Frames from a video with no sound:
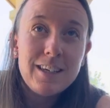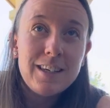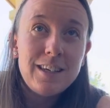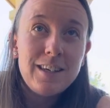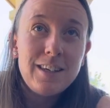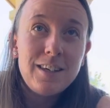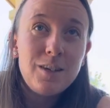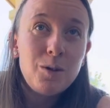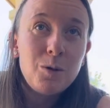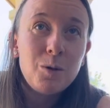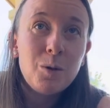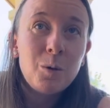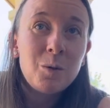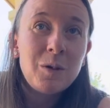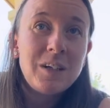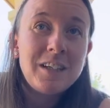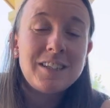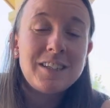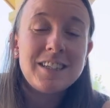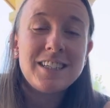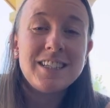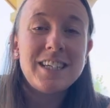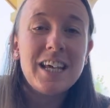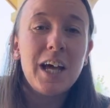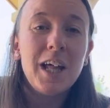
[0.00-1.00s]
you don't need
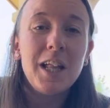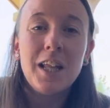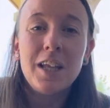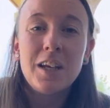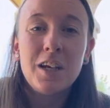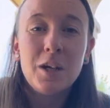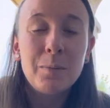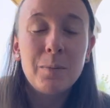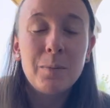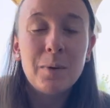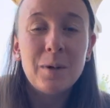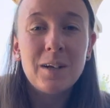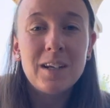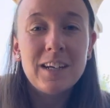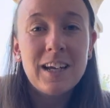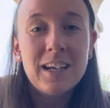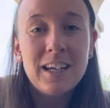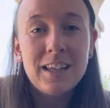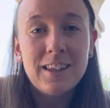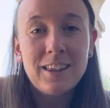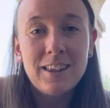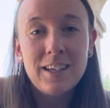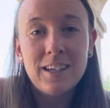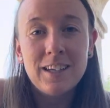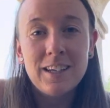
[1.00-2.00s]
to tell anybody
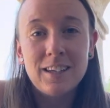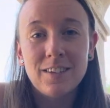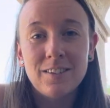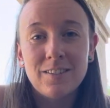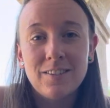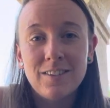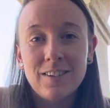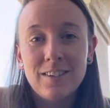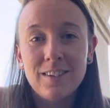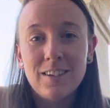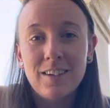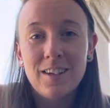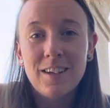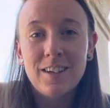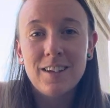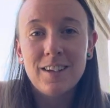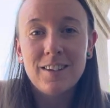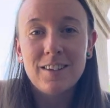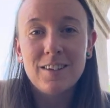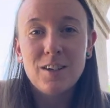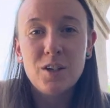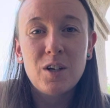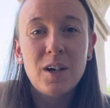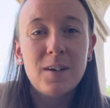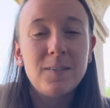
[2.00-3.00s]
anything.
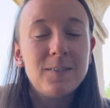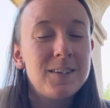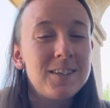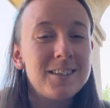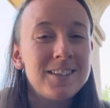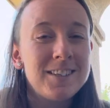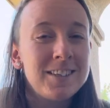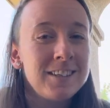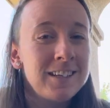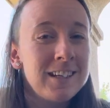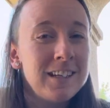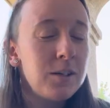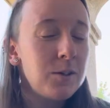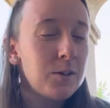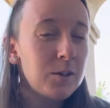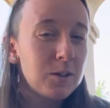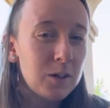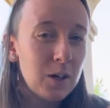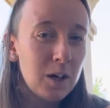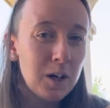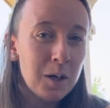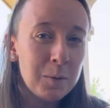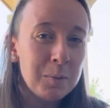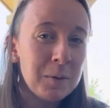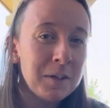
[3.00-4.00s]
The chef doesn't need your
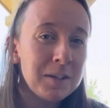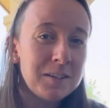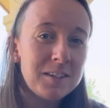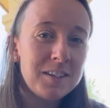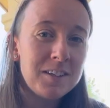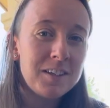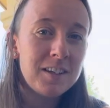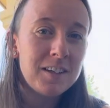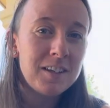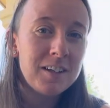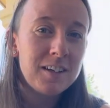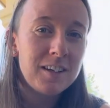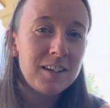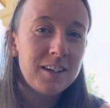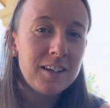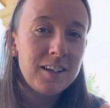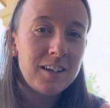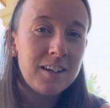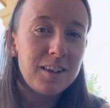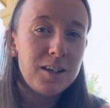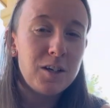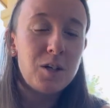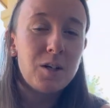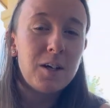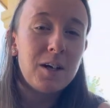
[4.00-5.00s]
comments.
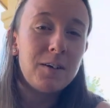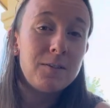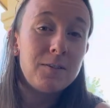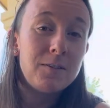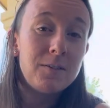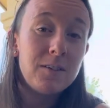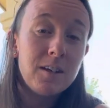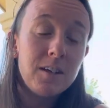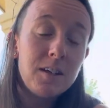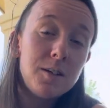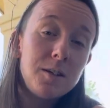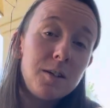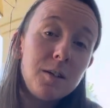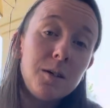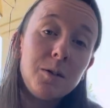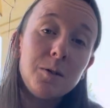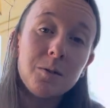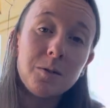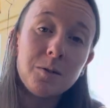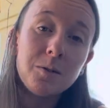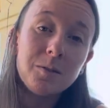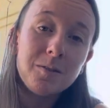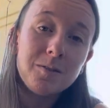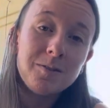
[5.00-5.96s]
The chef is you.